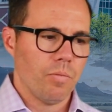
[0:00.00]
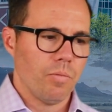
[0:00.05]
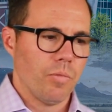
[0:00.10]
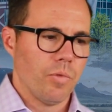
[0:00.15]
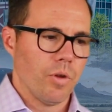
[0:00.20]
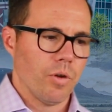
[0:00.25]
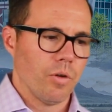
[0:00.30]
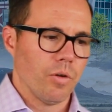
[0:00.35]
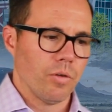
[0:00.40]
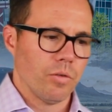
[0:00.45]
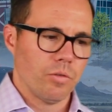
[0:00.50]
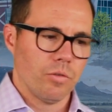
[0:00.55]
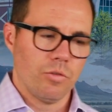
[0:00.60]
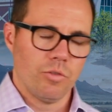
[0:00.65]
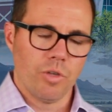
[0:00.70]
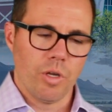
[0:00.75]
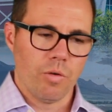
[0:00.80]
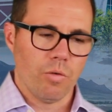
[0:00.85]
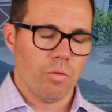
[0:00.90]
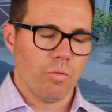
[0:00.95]
There are
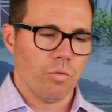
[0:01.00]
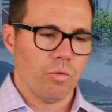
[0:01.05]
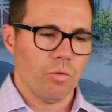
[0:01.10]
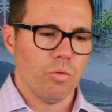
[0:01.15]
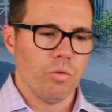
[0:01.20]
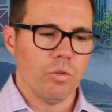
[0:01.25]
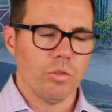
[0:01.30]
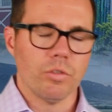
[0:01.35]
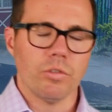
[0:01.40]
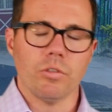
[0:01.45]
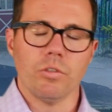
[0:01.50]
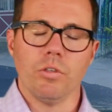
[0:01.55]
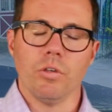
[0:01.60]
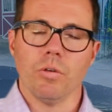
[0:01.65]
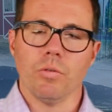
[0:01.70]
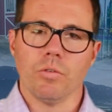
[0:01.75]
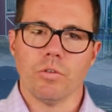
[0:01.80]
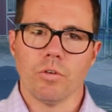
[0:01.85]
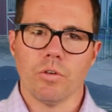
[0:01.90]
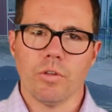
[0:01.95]
general rules,
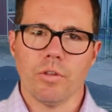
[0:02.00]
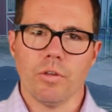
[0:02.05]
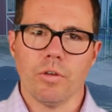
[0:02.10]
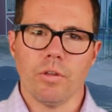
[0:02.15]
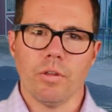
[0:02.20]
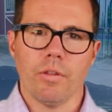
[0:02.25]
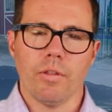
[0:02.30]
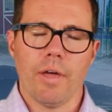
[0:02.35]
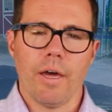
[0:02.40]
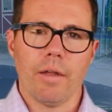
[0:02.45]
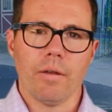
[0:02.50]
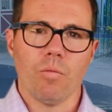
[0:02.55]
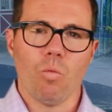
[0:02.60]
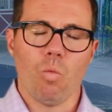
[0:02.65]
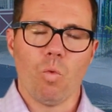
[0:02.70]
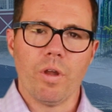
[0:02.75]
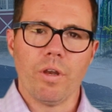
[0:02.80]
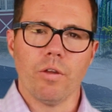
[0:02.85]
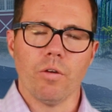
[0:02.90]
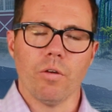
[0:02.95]
during that
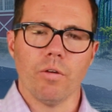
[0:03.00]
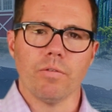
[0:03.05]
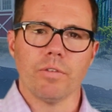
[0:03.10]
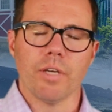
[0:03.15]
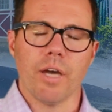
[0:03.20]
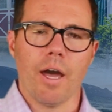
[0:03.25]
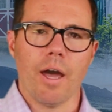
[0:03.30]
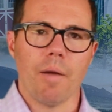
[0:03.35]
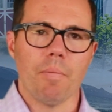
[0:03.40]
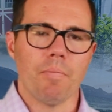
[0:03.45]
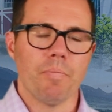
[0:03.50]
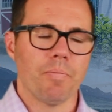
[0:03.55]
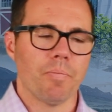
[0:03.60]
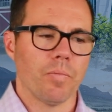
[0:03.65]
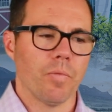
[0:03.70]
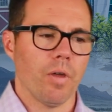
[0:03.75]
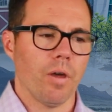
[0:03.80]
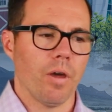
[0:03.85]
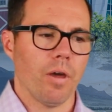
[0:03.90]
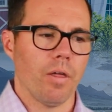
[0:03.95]
window of time
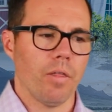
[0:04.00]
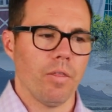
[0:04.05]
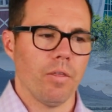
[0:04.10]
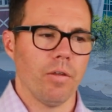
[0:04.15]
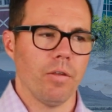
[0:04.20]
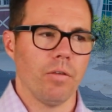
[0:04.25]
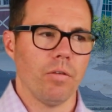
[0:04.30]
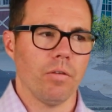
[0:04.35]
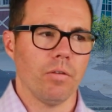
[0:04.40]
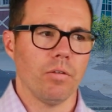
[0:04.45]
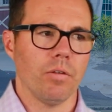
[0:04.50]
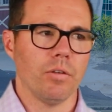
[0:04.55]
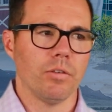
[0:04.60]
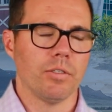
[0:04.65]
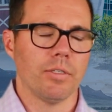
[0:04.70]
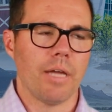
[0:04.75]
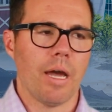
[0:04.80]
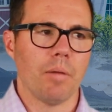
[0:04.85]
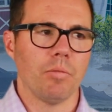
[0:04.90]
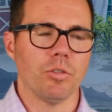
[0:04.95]
that
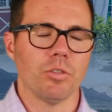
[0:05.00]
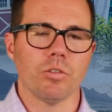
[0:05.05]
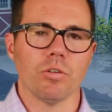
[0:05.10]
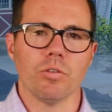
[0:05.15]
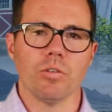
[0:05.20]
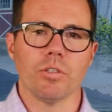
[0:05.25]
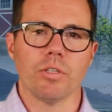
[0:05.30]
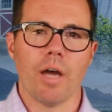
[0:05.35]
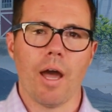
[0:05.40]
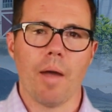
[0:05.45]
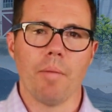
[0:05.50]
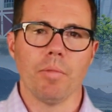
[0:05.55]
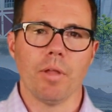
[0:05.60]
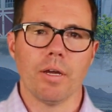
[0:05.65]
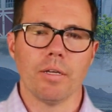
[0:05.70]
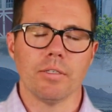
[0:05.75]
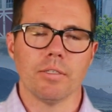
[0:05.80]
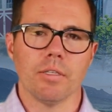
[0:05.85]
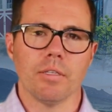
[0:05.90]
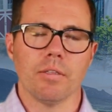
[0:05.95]
establish certain
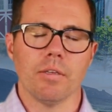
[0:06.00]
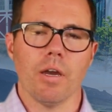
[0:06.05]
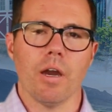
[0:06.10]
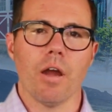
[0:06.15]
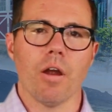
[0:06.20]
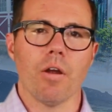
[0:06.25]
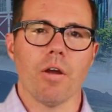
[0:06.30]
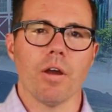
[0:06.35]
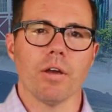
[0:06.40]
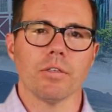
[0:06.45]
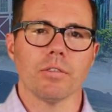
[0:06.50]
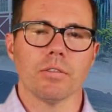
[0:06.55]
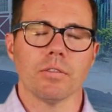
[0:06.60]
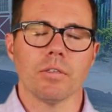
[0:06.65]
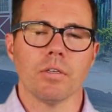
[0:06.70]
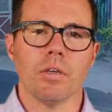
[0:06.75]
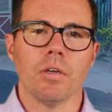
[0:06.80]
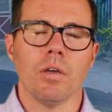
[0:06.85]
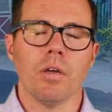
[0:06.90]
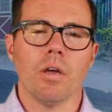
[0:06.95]
timelines that the IRS